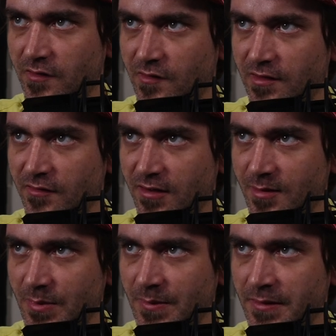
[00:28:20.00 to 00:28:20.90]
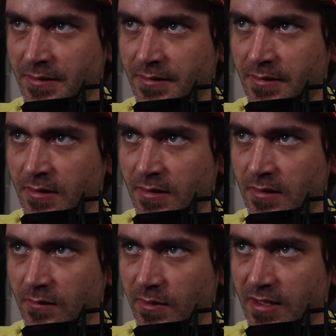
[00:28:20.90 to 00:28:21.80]
G sharp.
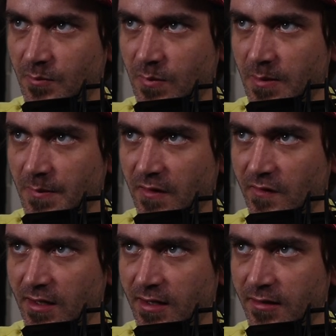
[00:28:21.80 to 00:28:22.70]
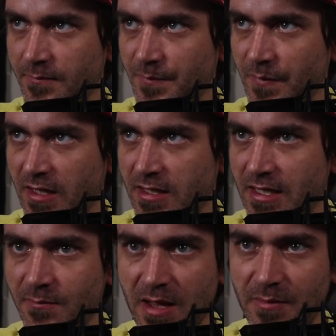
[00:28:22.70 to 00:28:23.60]
We can pop this here, and
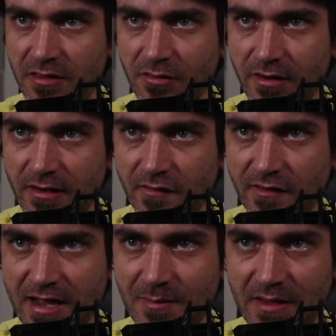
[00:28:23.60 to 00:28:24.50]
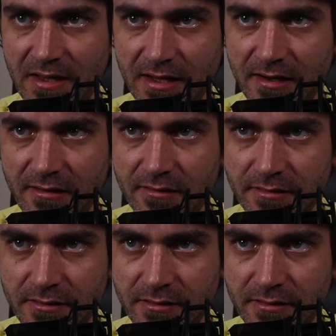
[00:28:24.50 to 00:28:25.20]
then maybe throw in a stab here